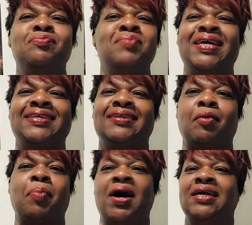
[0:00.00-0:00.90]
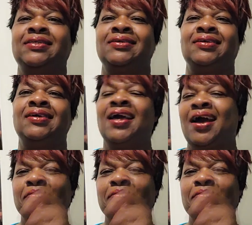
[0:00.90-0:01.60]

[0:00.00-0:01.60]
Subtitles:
met at a party.